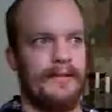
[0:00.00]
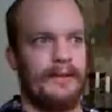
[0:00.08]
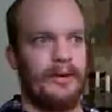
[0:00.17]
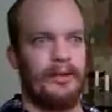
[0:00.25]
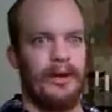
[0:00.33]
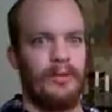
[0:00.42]

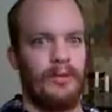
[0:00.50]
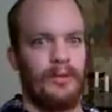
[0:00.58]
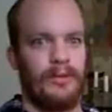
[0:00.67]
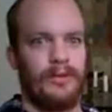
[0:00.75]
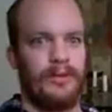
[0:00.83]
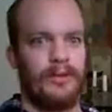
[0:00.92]
only
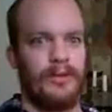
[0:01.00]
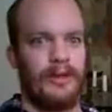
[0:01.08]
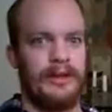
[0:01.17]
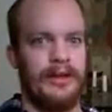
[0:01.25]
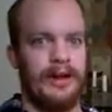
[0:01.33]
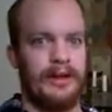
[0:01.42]
work
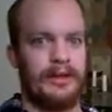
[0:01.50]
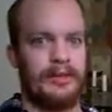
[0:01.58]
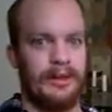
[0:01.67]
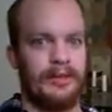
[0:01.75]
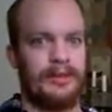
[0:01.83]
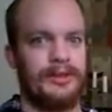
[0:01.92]
in high
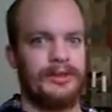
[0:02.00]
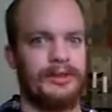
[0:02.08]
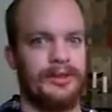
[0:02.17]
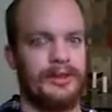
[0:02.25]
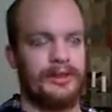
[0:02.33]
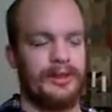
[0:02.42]

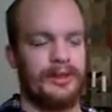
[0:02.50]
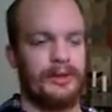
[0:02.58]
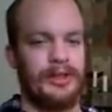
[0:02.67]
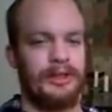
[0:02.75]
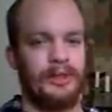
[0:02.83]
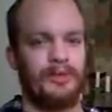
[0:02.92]
stressful
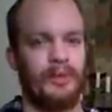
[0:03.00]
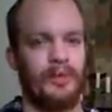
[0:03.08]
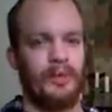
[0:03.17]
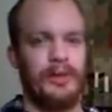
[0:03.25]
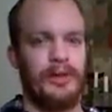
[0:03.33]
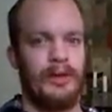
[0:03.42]
situations for
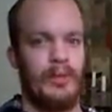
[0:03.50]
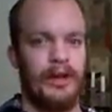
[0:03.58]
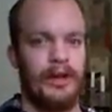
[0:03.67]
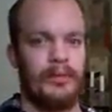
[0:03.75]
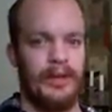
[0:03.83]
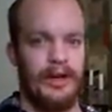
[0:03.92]
really well
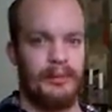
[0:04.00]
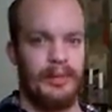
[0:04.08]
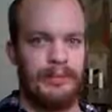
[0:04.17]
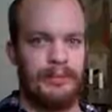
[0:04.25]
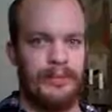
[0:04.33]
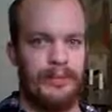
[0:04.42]
trained
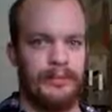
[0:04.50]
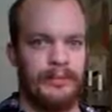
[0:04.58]
people.